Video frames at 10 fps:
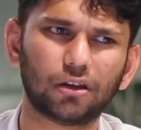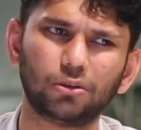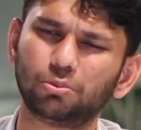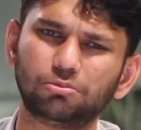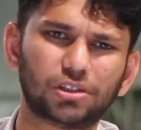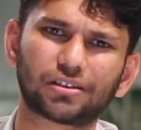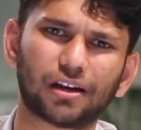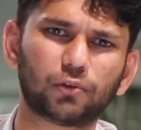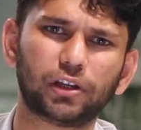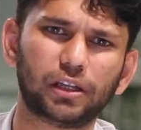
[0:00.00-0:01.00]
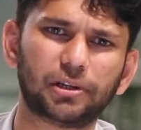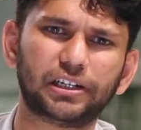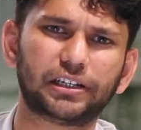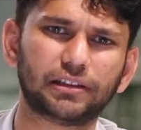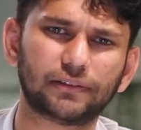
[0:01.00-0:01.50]
You just have to enable
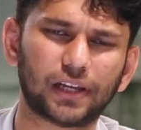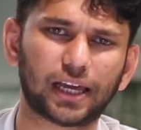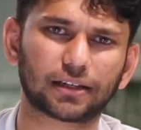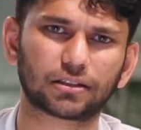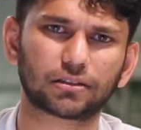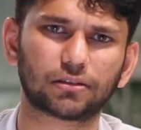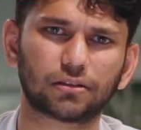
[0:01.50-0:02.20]
it in the flags.